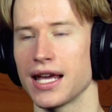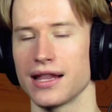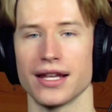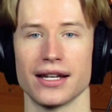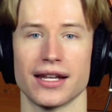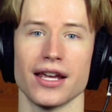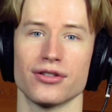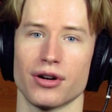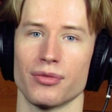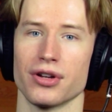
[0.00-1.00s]
and then K
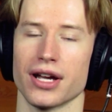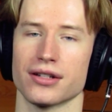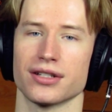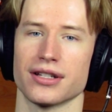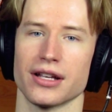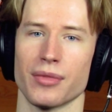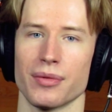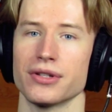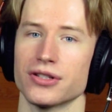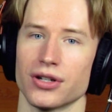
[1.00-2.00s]
drama reactions like My
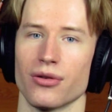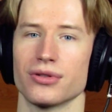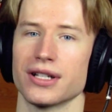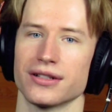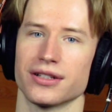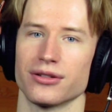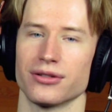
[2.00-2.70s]
Mystery Hotel Del